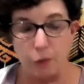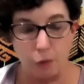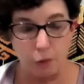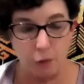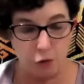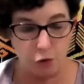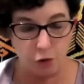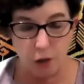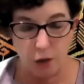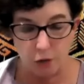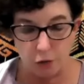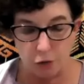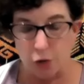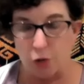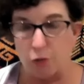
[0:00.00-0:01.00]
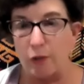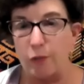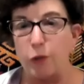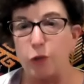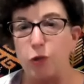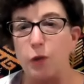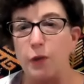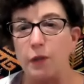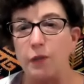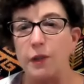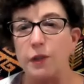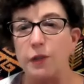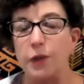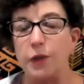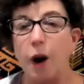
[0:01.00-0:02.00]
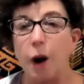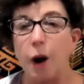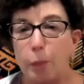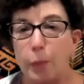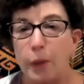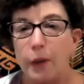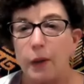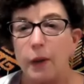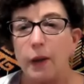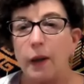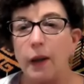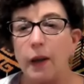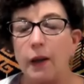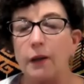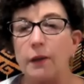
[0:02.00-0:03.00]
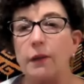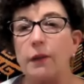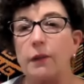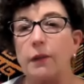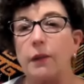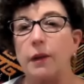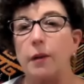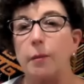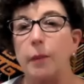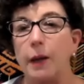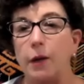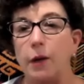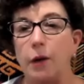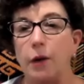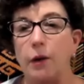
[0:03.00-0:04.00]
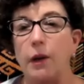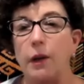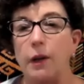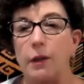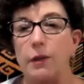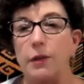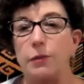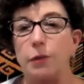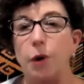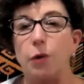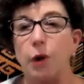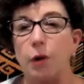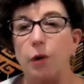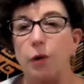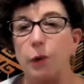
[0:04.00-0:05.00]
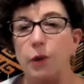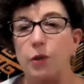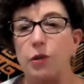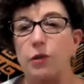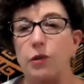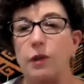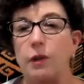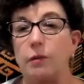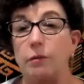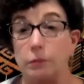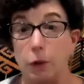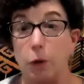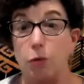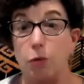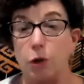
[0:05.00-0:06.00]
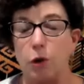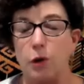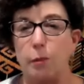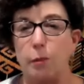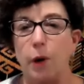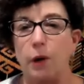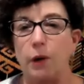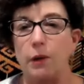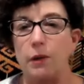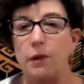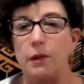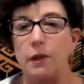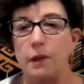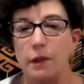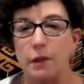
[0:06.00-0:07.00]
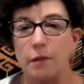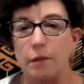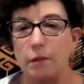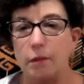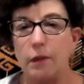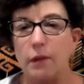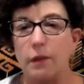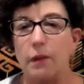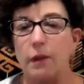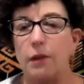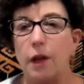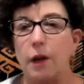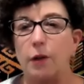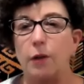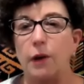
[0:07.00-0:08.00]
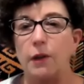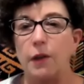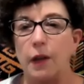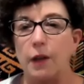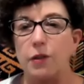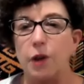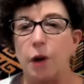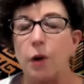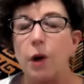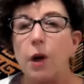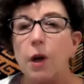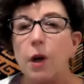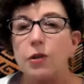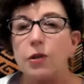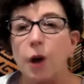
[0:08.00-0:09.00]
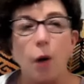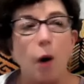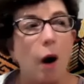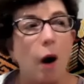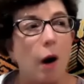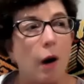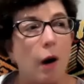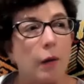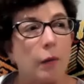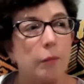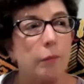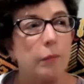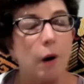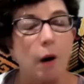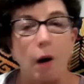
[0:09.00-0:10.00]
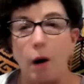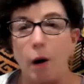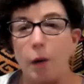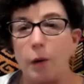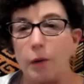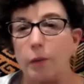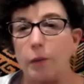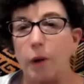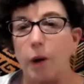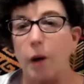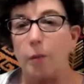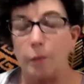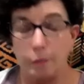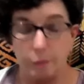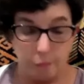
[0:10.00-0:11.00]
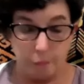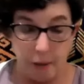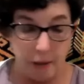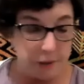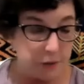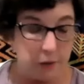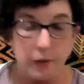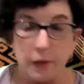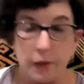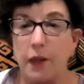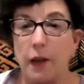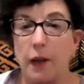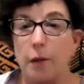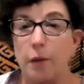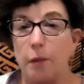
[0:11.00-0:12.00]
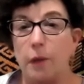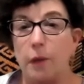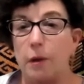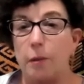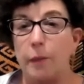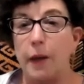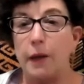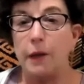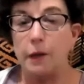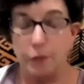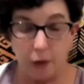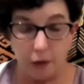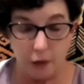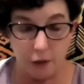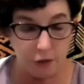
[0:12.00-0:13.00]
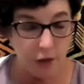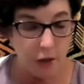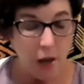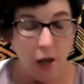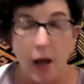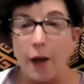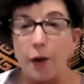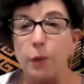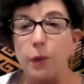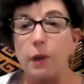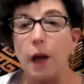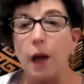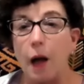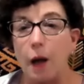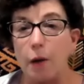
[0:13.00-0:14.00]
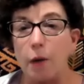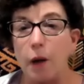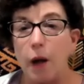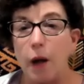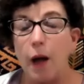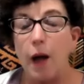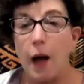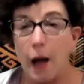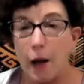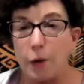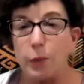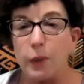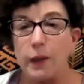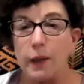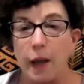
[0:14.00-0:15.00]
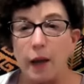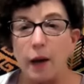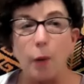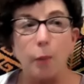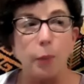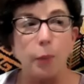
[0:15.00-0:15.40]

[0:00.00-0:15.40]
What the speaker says: the U.S. Geological Survey for controlling invasive carp, and the competitor is rotenone, which is known to cause Parkinson's and is not a great thing. So our basically competitive thing is how do we get our